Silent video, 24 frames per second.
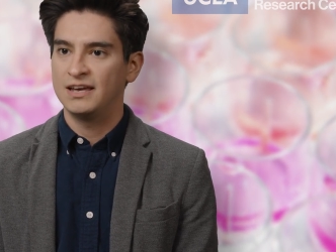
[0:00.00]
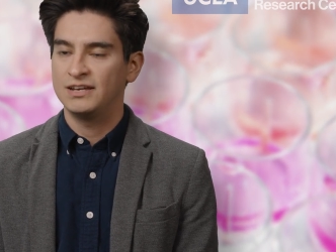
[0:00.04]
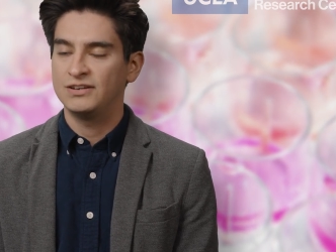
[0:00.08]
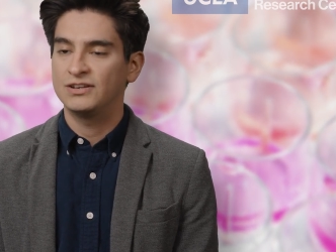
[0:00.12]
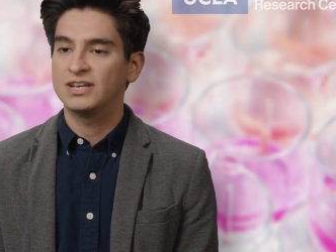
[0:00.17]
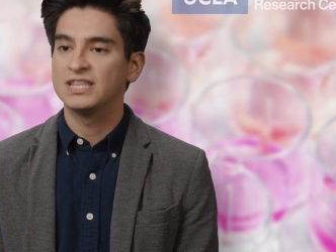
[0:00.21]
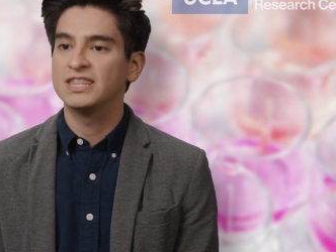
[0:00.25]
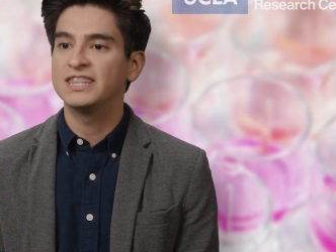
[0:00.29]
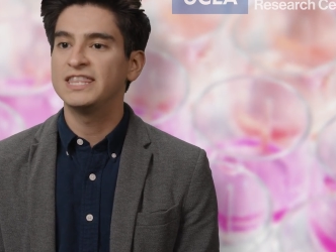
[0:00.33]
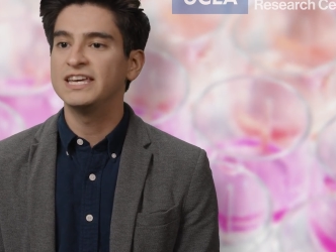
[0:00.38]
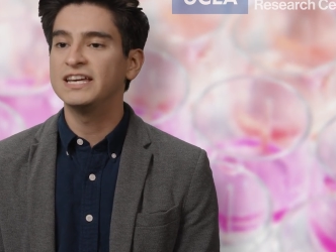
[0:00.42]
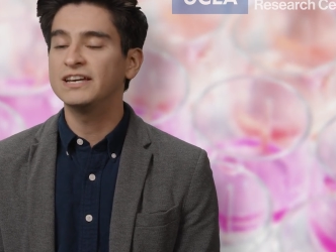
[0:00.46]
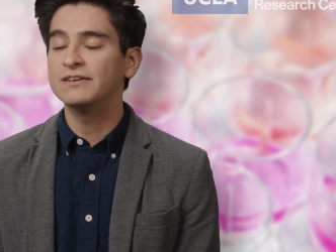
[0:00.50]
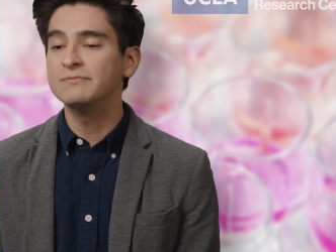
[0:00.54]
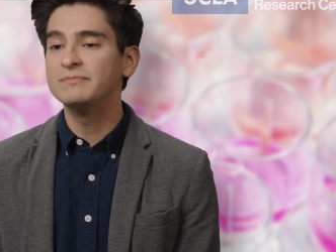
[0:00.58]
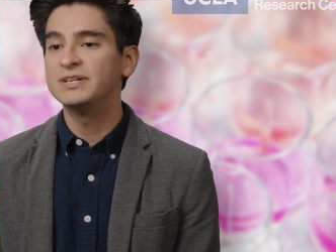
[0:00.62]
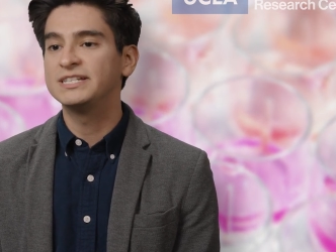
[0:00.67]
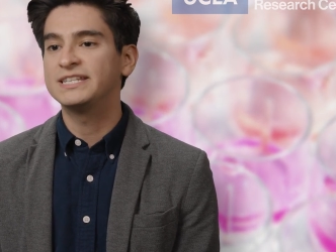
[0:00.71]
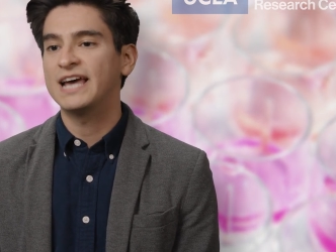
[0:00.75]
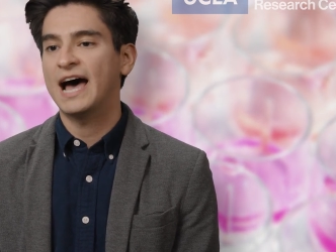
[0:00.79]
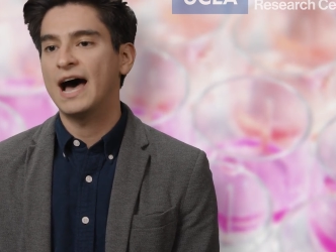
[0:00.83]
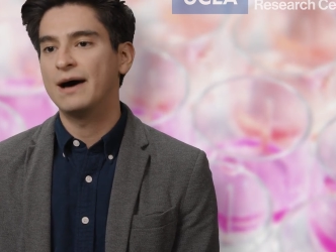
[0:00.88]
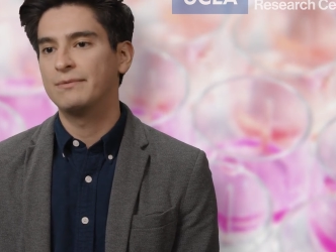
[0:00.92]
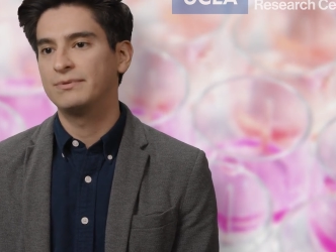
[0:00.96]
You can think of
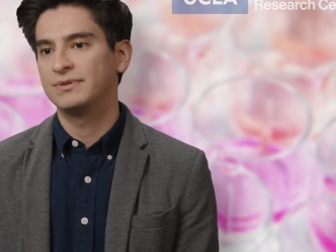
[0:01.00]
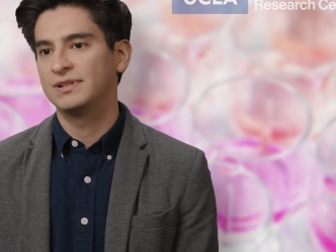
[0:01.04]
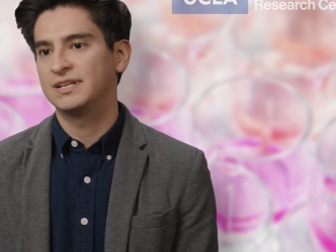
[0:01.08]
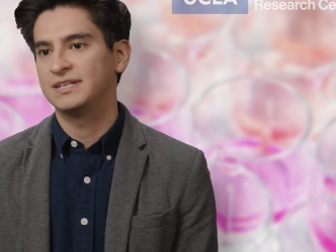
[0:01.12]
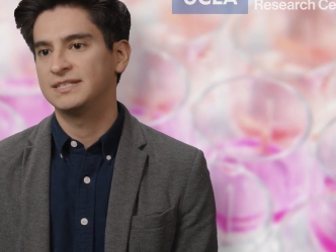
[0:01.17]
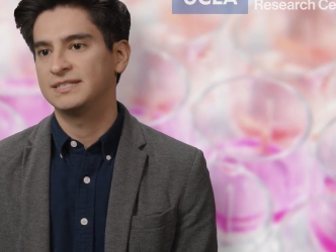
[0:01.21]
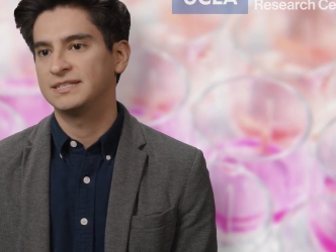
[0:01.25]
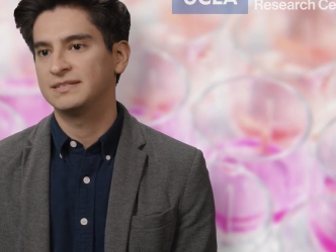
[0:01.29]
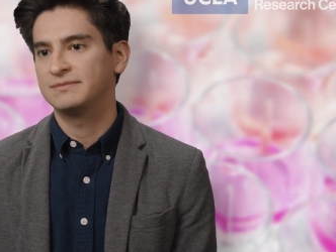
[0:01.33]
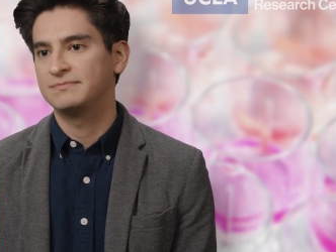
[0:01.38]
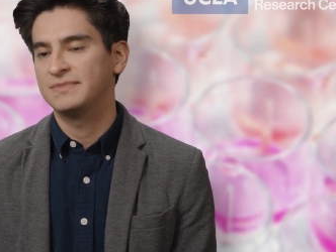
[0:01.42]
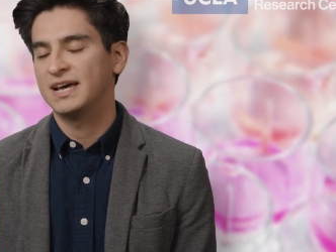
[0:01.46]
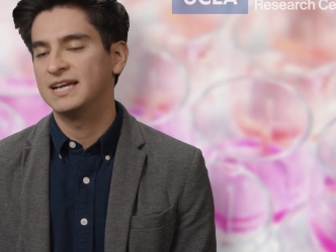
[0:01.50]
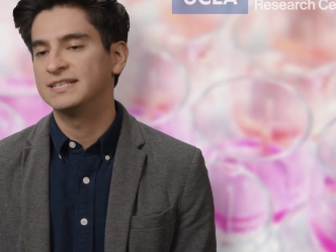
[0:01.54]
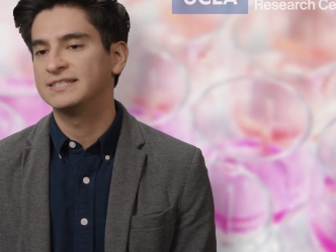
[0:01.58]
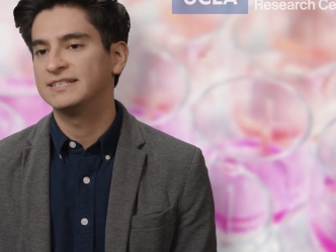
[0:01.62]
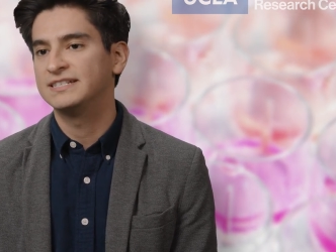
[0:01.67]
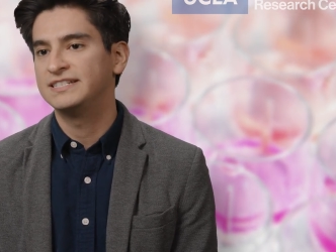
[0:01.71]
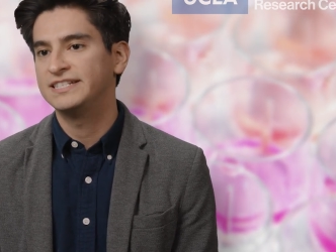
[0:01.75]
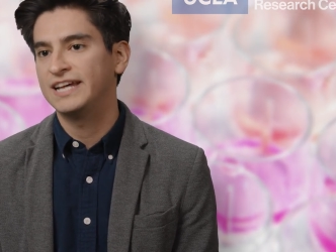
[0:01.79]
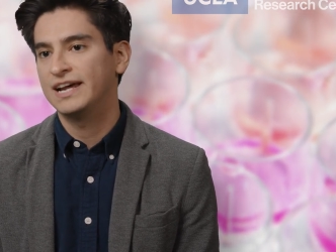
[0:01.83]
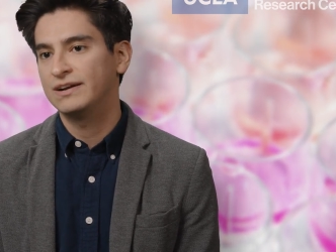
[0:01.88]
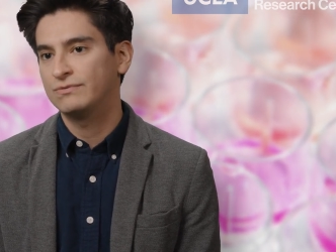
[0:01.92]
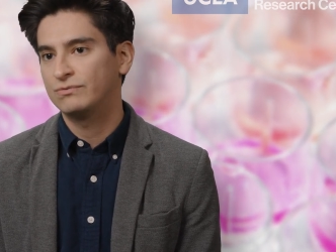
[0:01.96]
metabolism as a
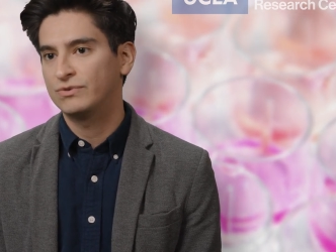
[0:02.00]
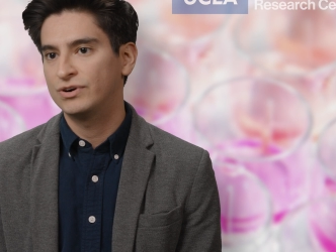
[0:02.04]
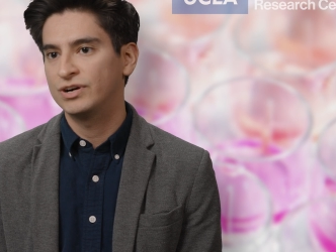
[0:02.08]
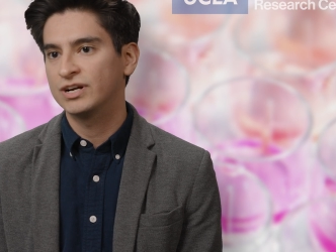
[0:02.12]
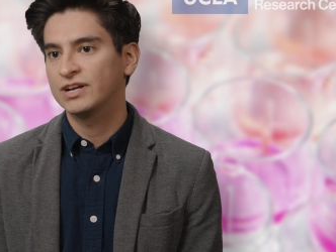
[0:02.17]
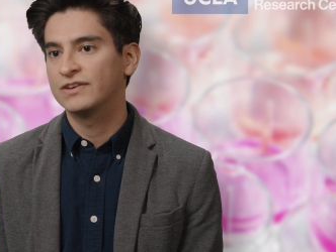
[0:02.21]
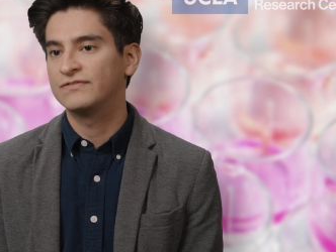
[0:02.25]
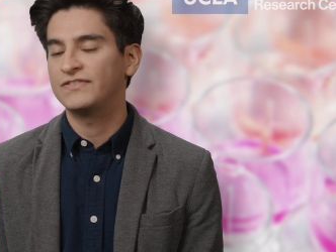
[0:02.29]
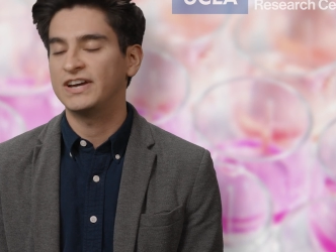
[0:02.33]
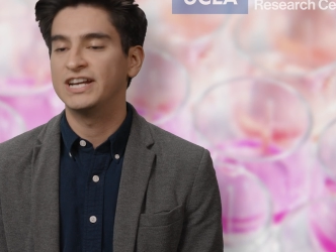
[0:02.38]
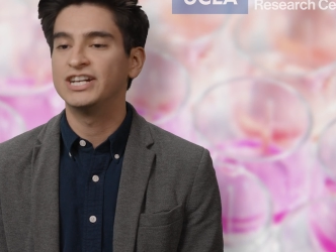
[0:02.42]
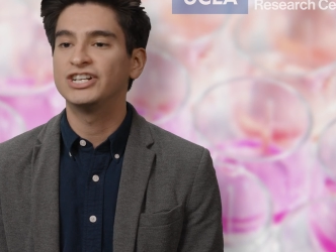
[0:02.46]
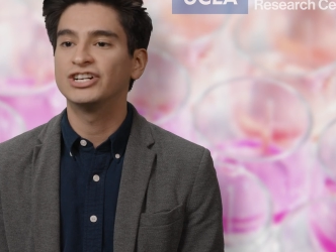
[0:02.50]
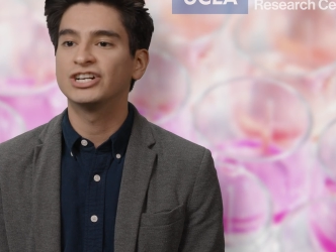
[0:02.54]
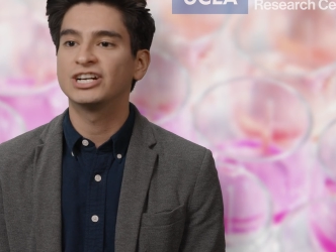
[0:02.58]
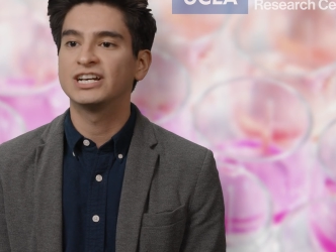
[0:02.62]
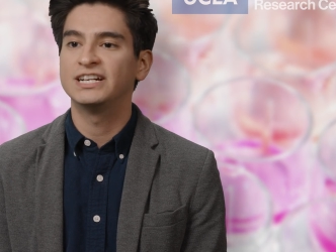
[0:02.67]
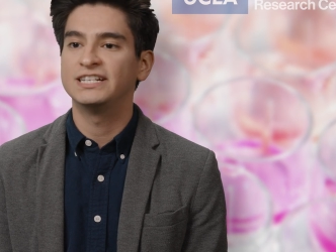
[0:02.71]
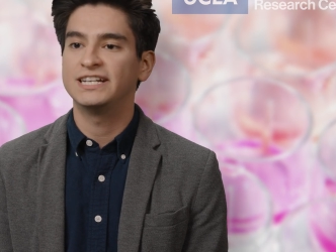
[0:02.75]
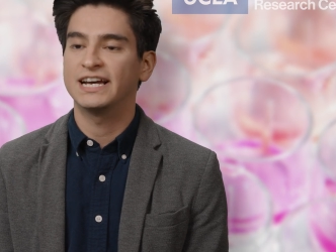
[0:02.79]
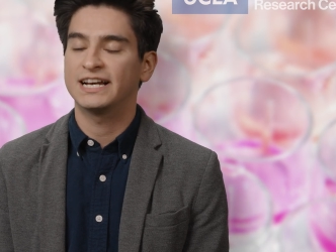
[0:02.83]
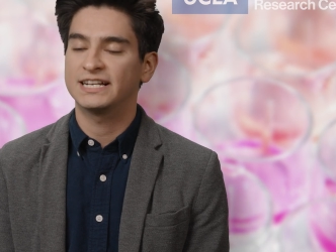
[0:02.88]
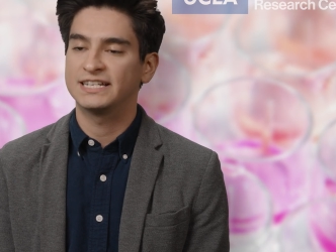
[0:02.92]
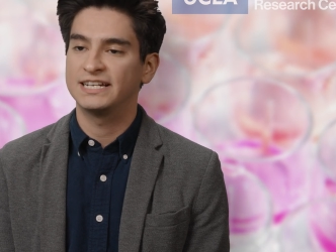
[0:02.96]
network of
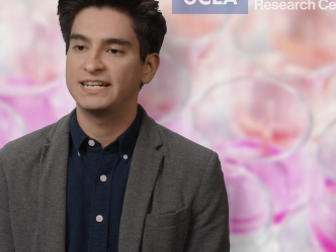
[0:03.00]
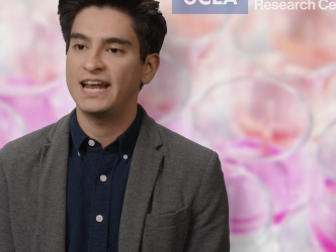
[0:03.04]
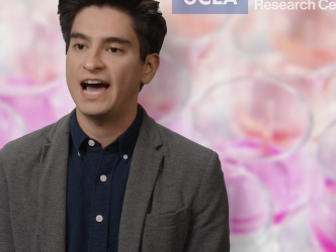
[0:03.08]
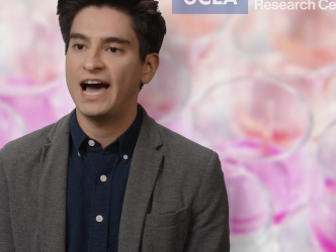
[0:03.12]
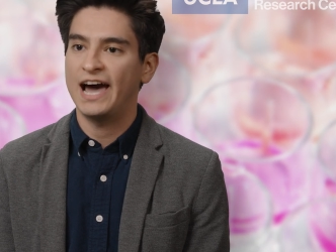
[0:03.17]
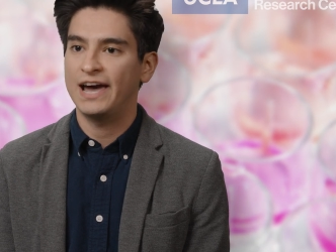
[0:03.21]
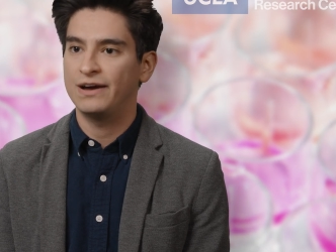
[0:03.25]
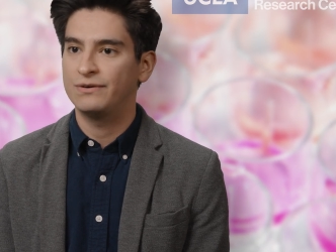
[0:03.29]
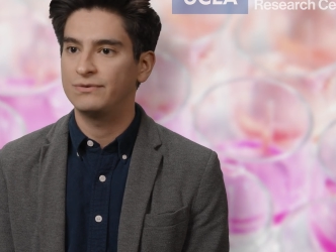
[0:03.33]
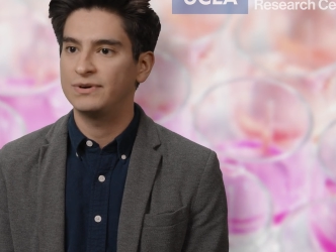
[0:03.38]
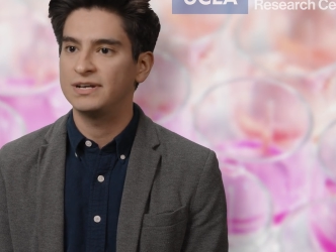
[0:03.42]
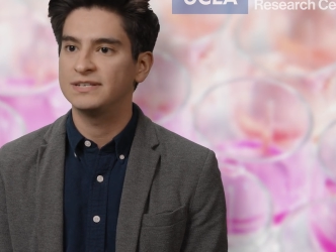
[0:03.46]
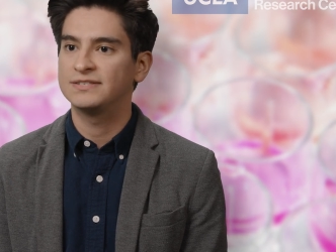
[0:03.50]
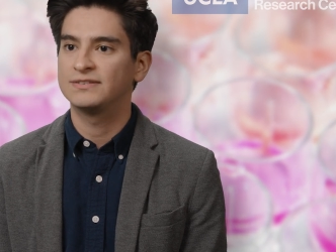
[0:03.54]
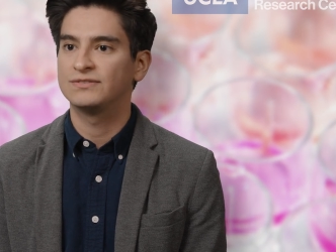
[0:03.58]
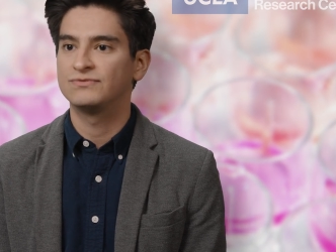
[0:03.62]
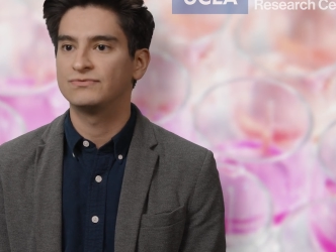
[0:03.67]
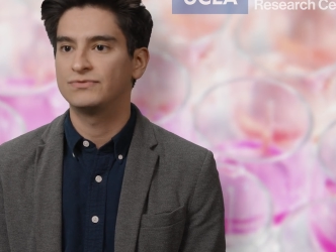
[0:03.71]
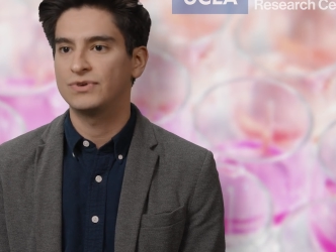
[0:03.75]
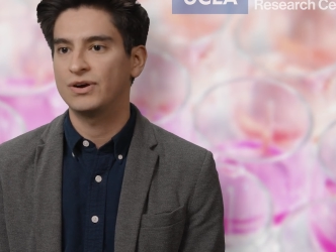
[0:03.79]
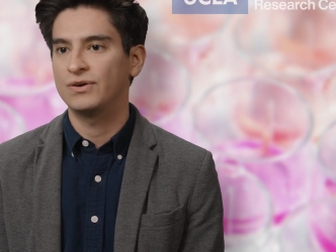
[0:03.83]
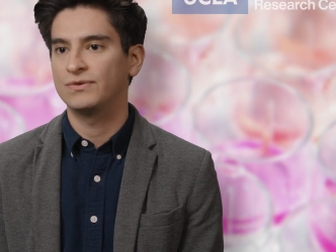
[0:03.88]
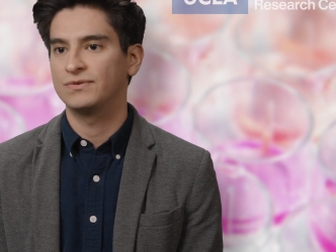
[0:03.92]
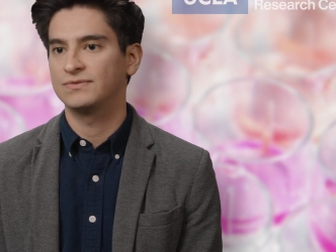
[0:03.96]
interconnected highways
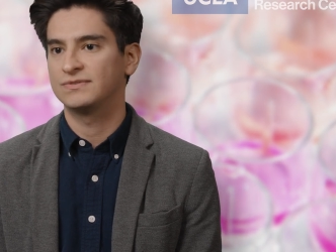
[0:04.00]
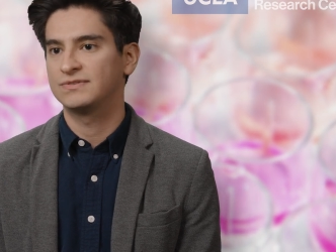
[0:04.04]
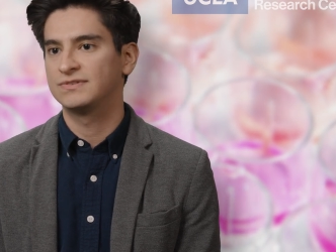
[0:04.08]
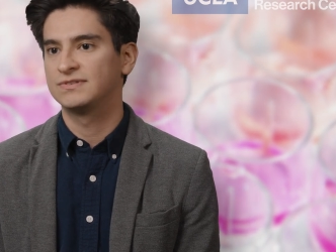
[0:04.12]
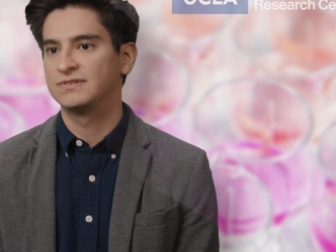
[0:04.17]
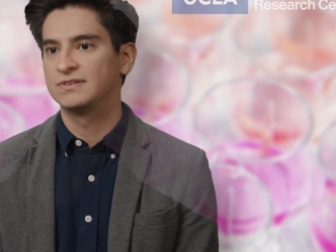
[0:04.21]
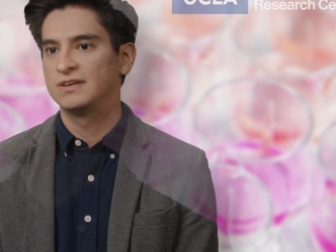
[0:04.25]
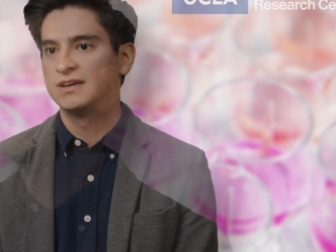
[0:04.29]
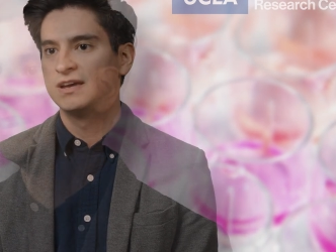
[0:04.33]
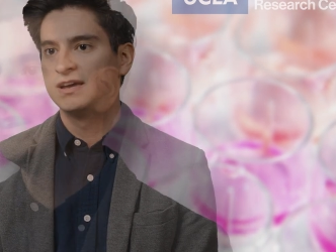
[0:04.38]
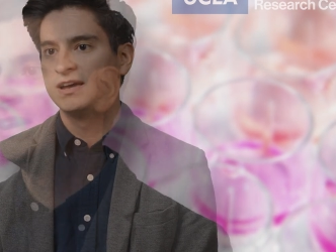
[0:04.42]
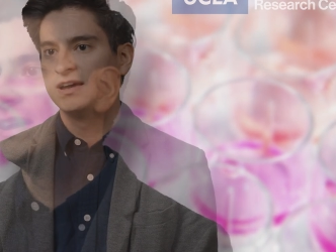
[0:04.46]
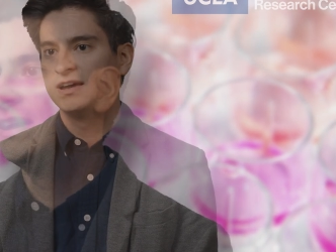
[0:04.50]
and roads.